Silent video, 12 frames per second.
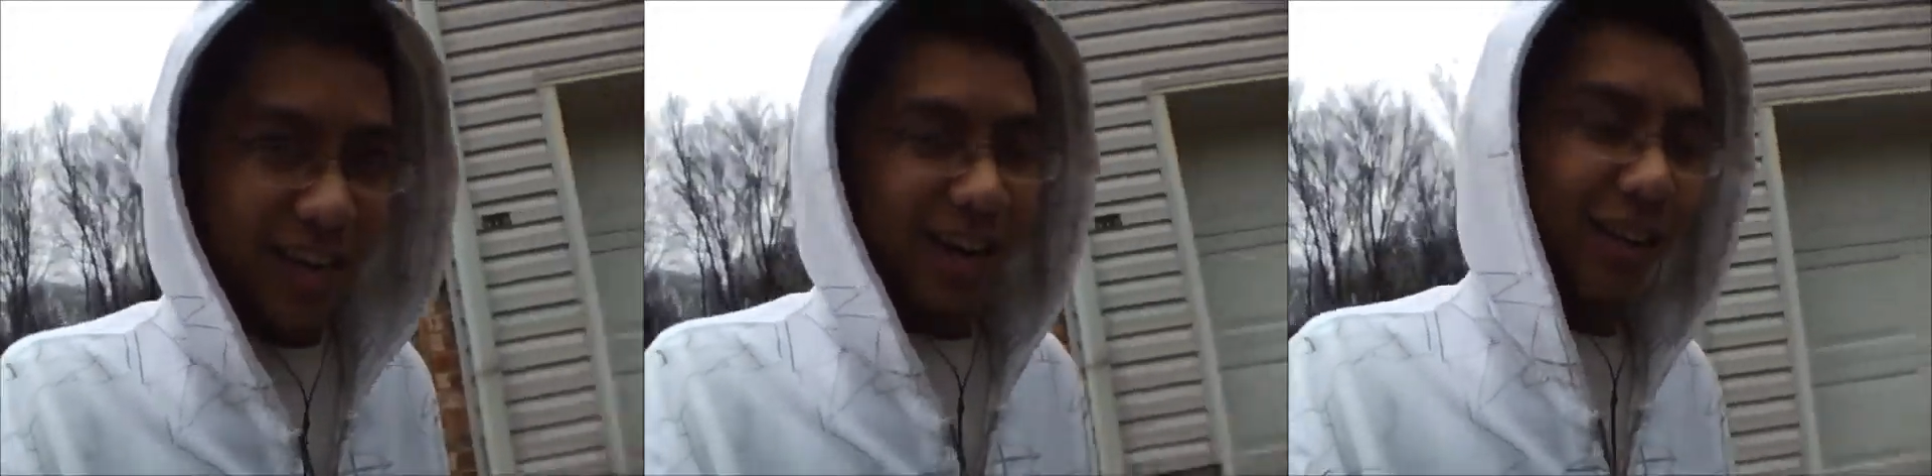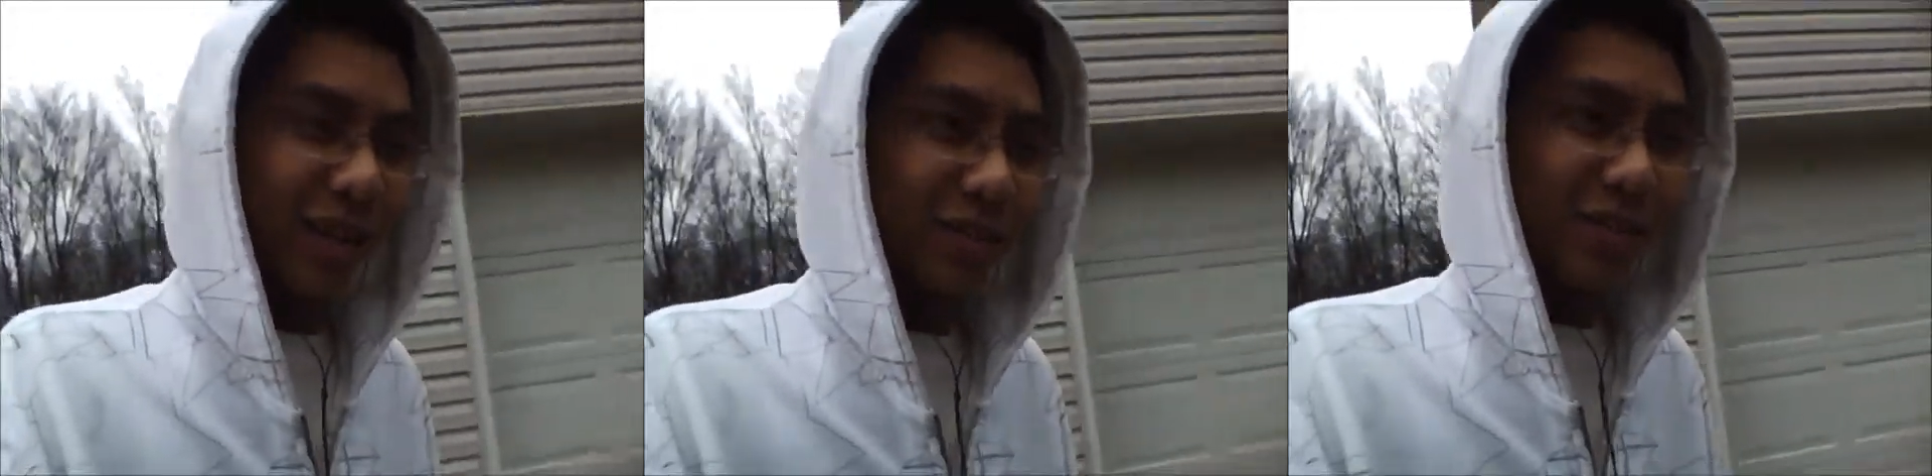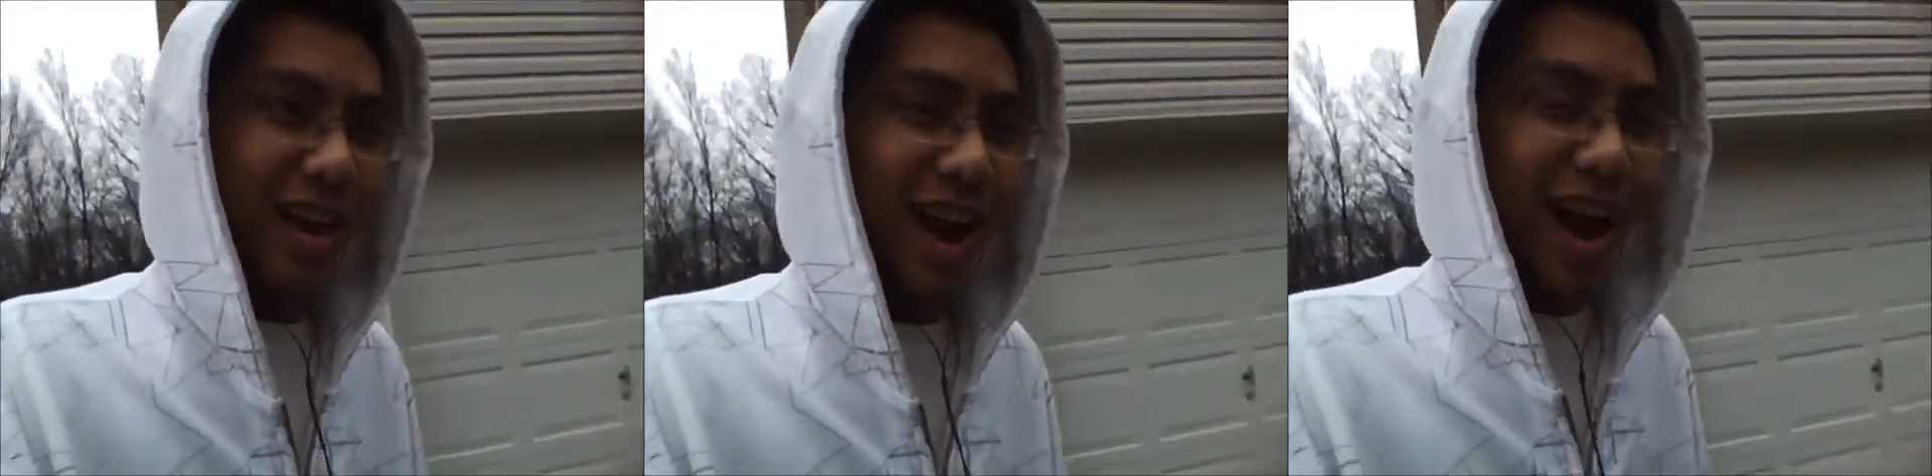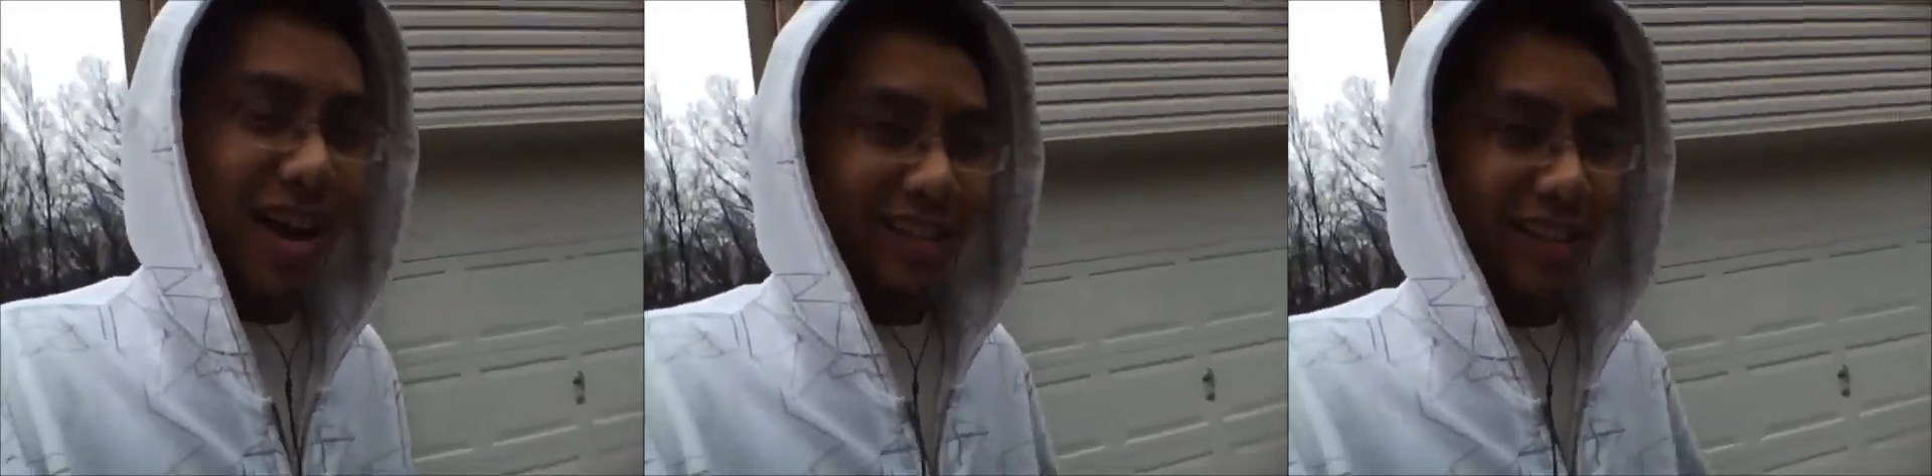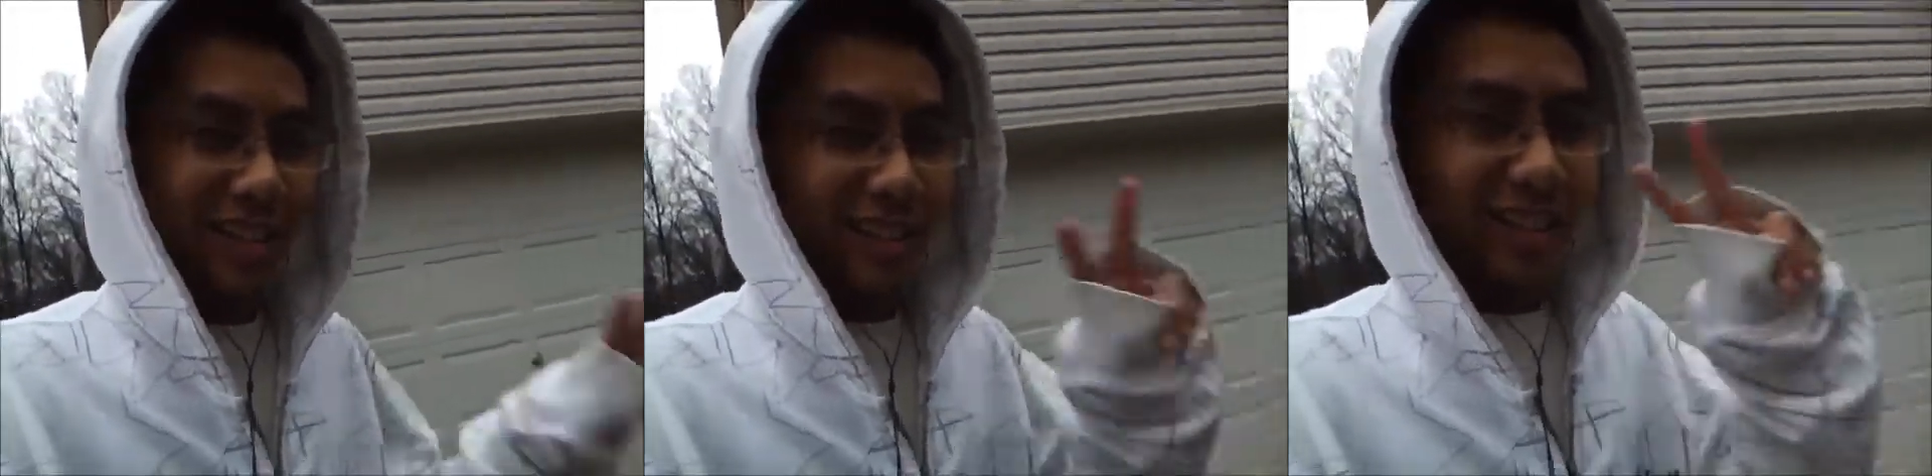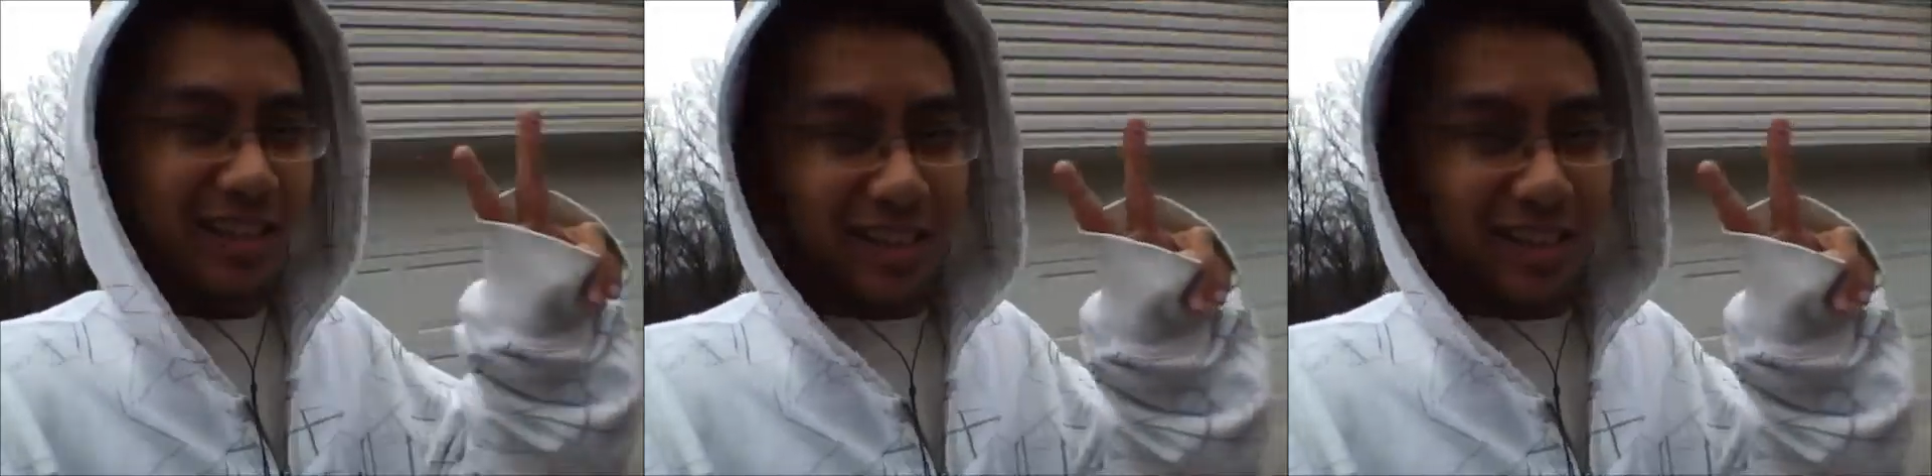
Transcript: I love you guys.